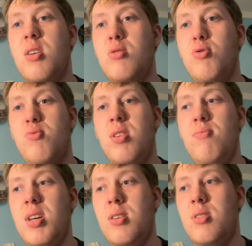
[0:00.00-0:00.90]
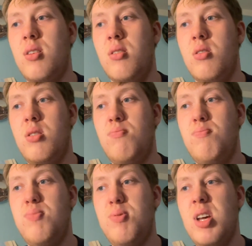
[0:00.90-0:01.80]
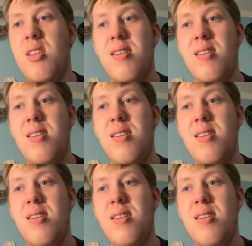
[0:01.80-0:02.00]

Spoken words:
for one reason Peter